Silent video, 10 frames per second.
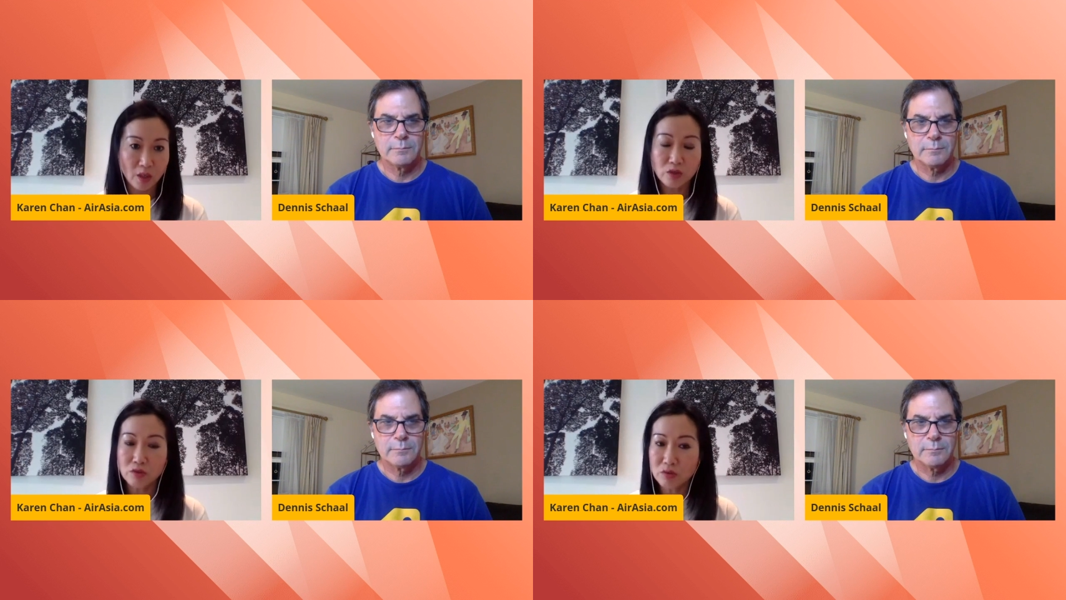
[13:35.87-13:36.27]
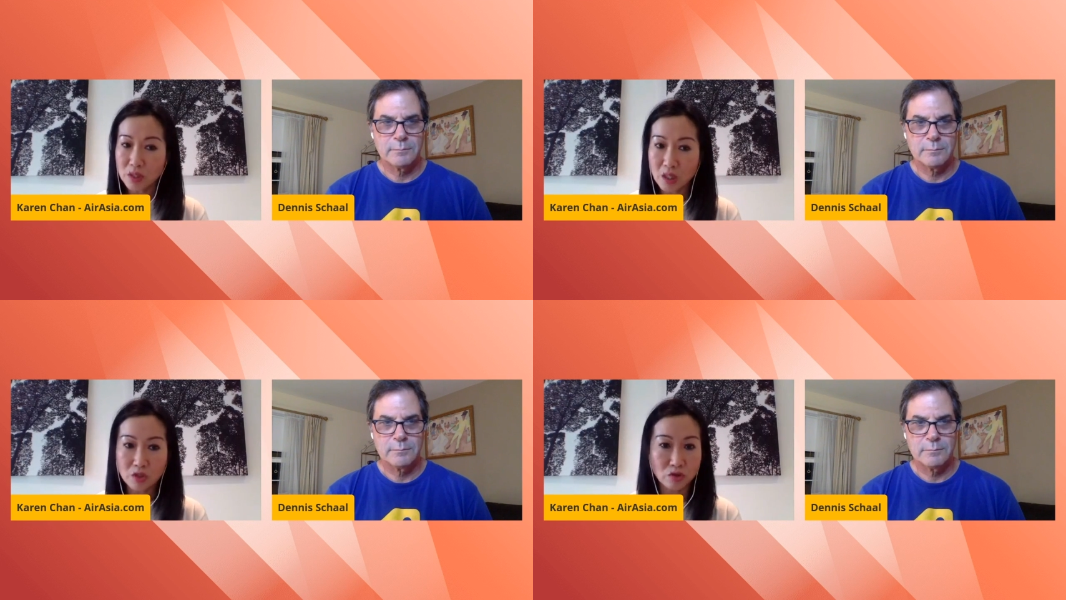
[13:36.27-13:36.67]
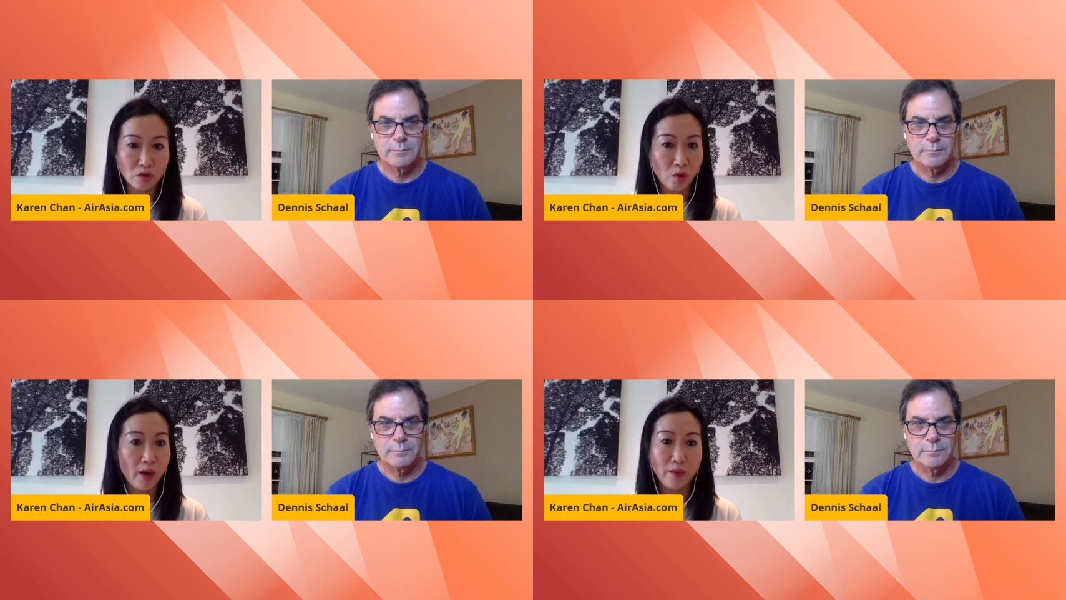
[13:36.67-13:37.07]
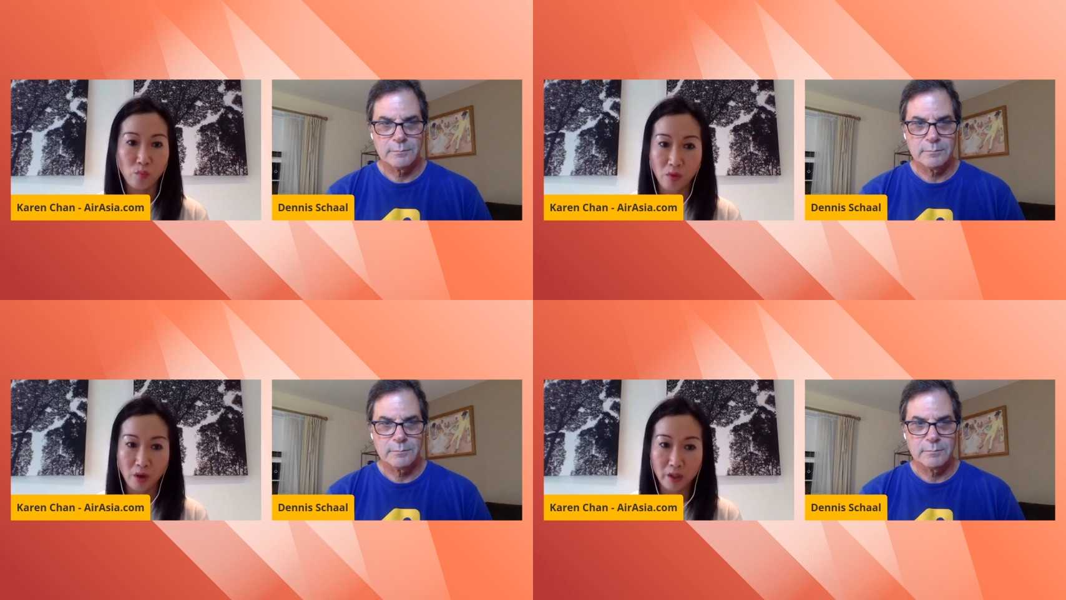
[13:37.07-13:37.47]
Speaker 1: you need to go and
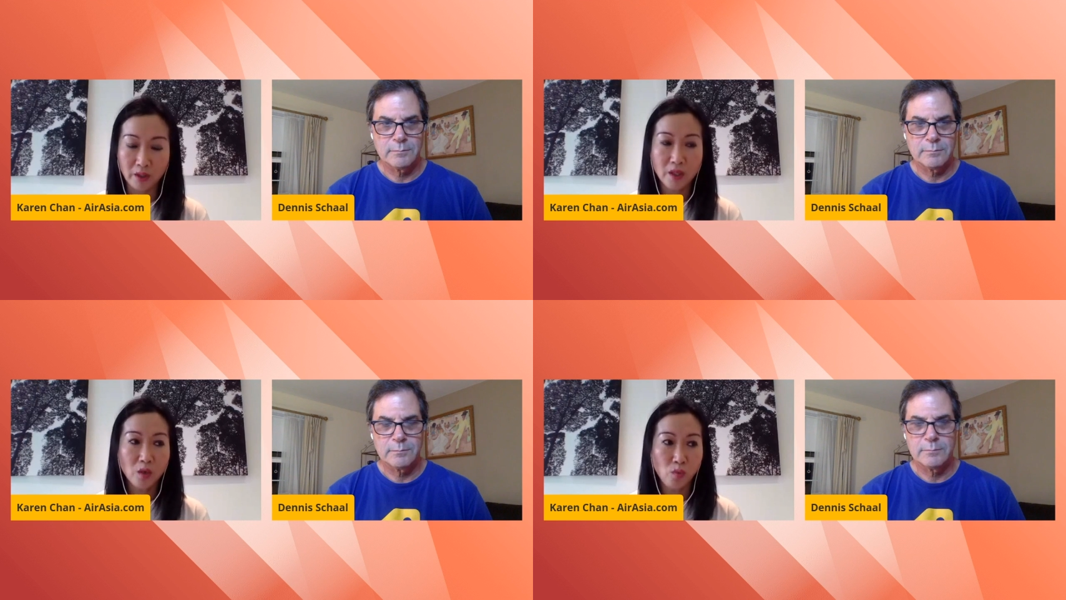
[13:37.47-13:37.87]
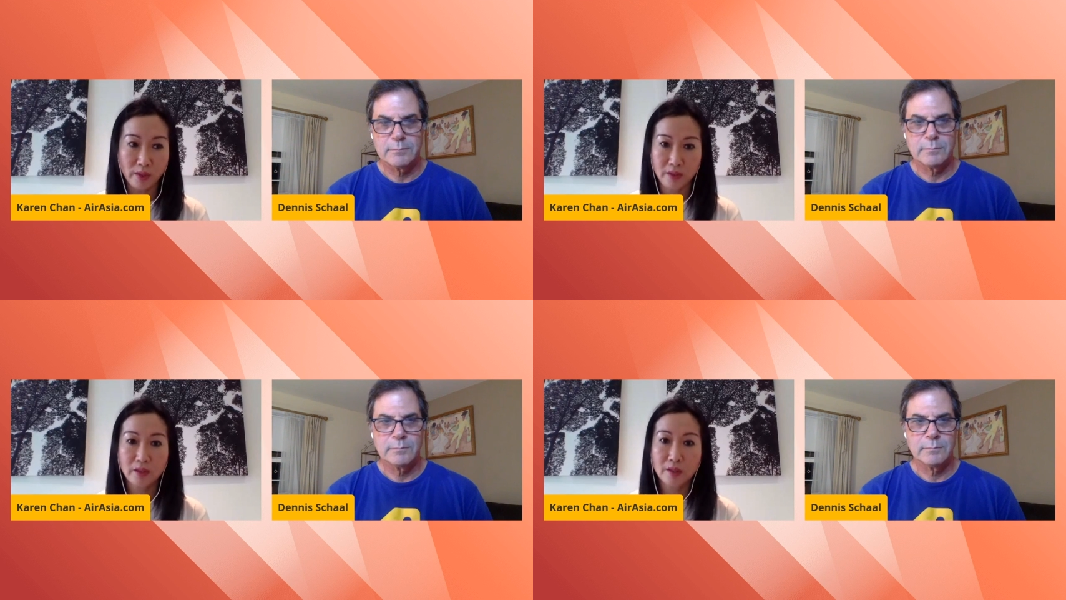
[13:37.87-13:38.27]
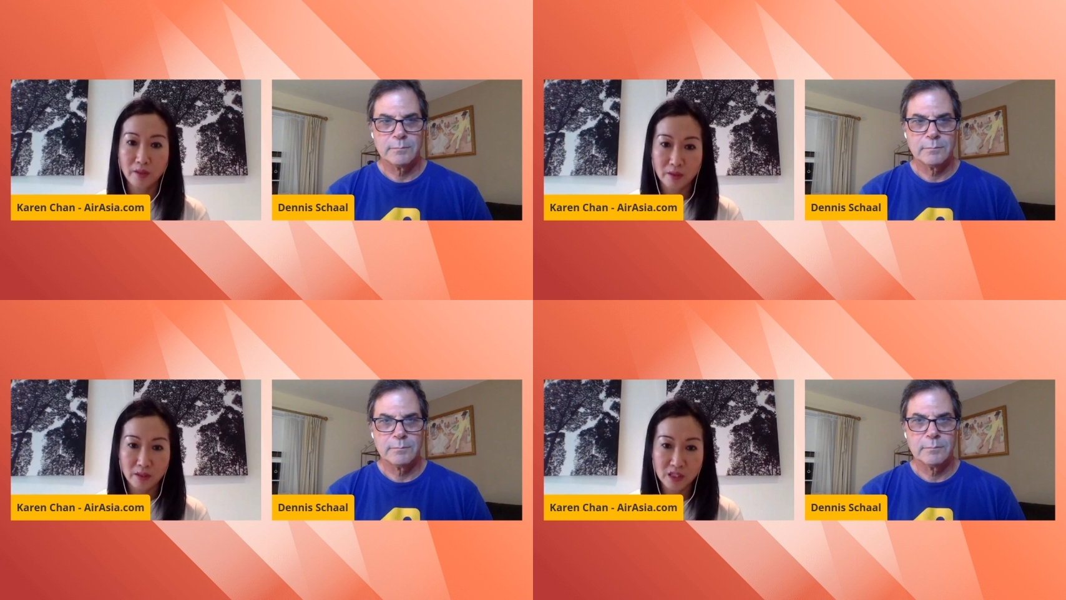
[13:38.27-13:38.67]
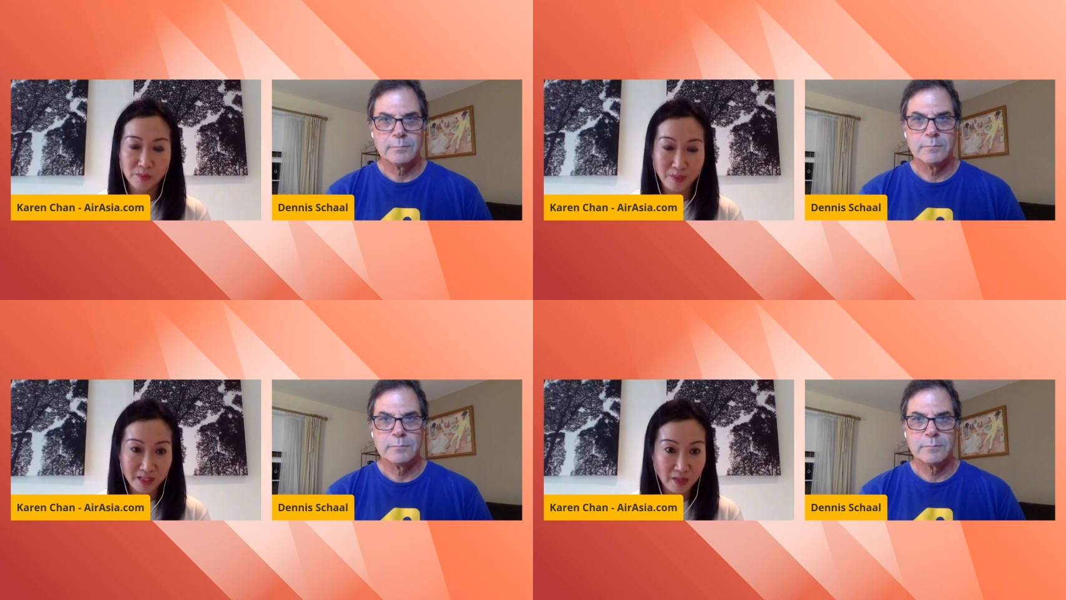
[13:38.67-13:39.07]
work with
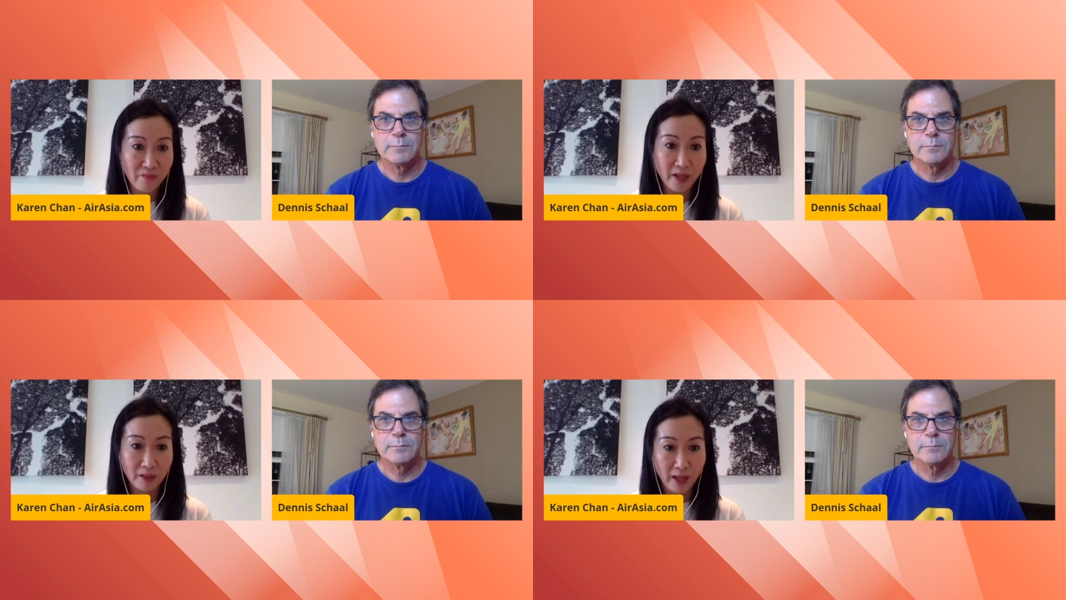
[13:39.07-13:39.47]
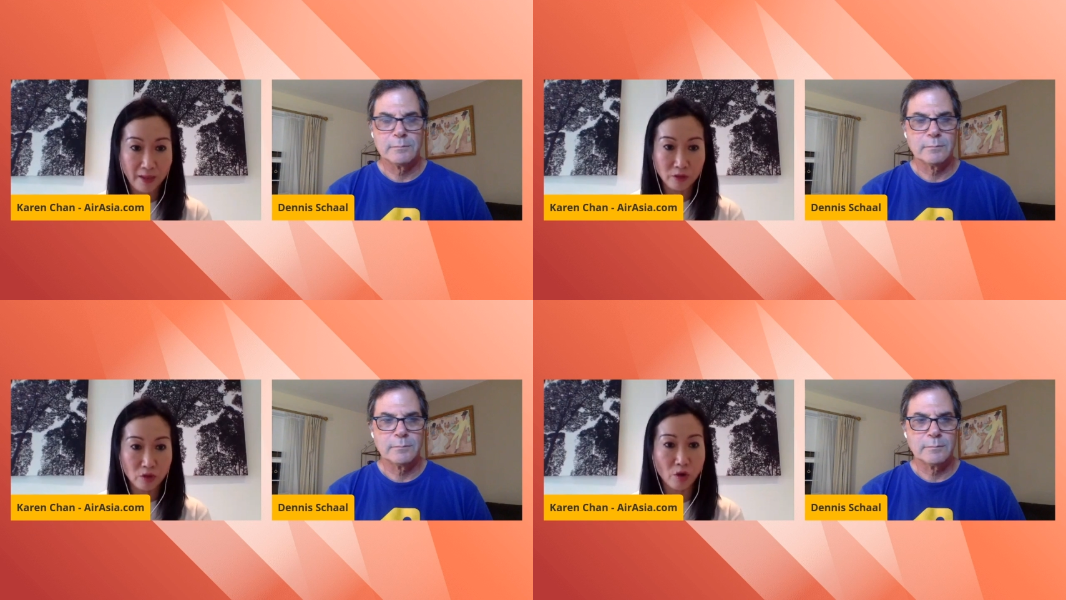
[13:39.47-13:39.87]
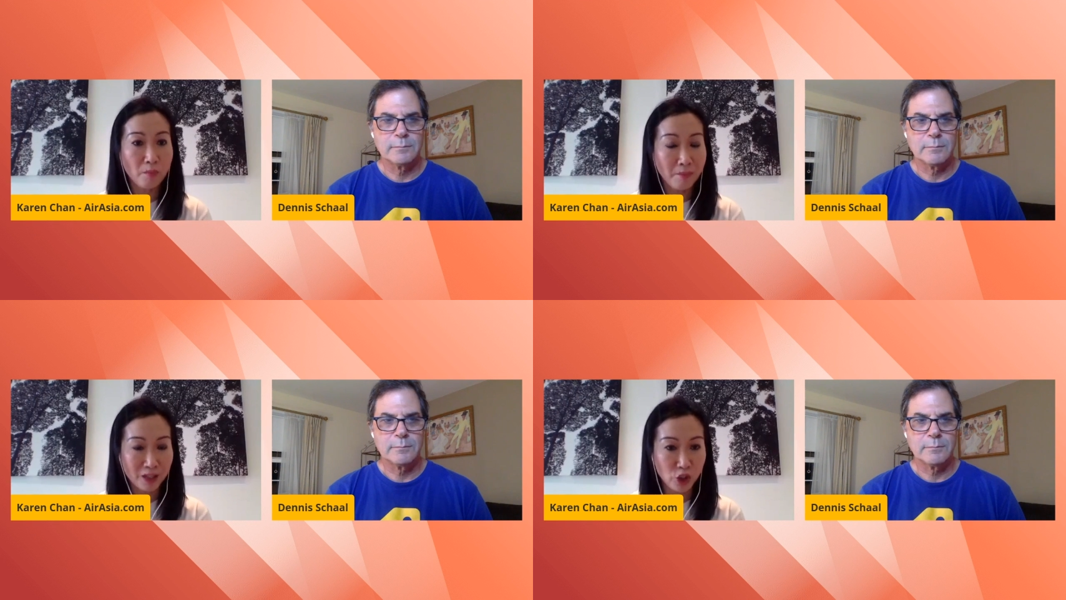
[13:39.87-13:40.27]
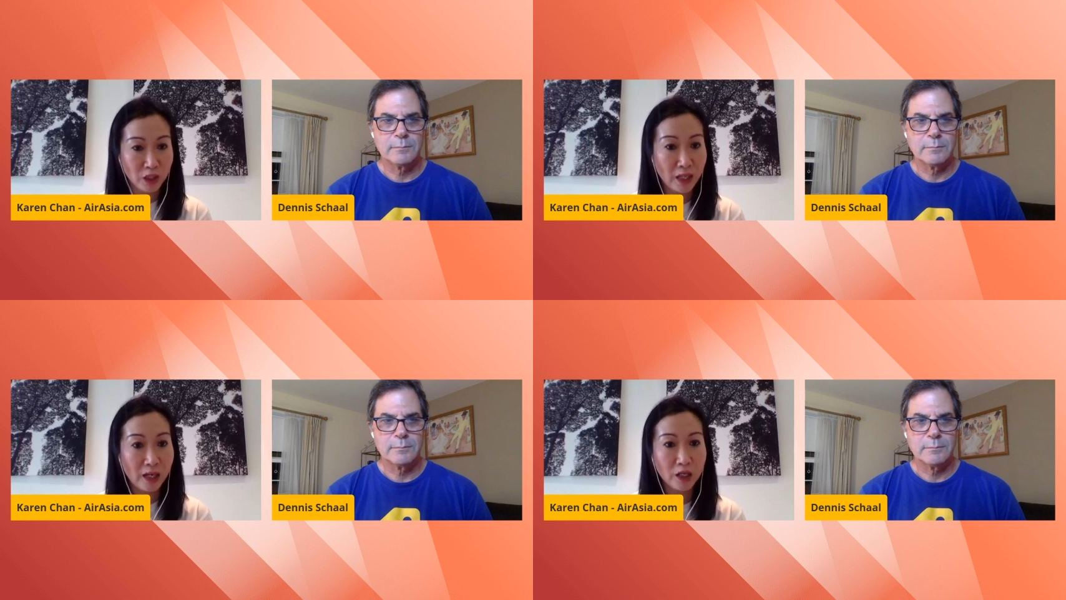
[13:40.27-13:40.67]
specific and, you know, much
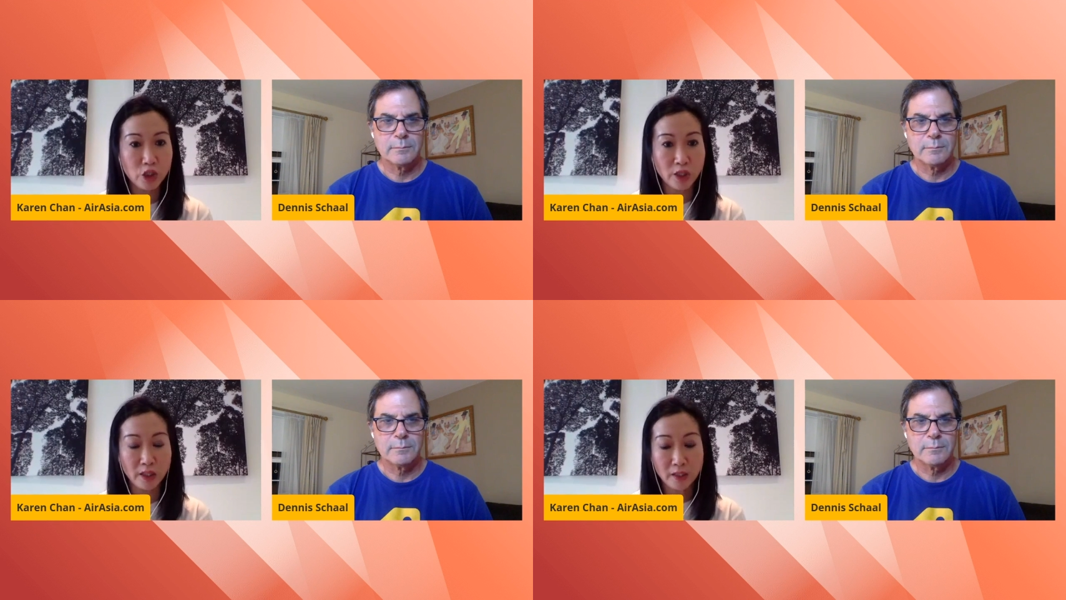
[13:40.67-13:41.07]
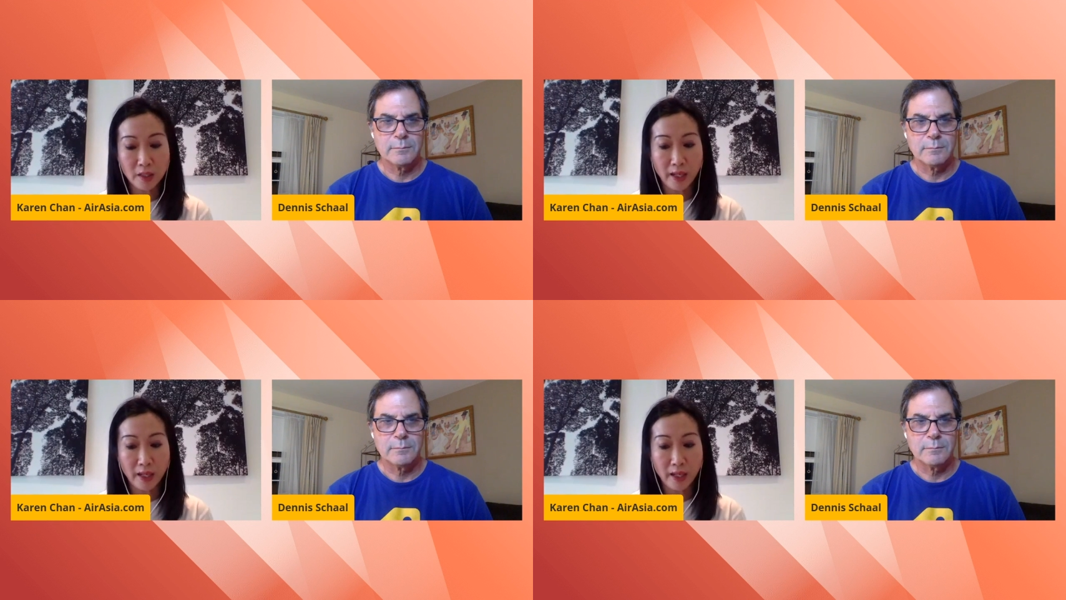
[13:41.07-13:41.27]
larger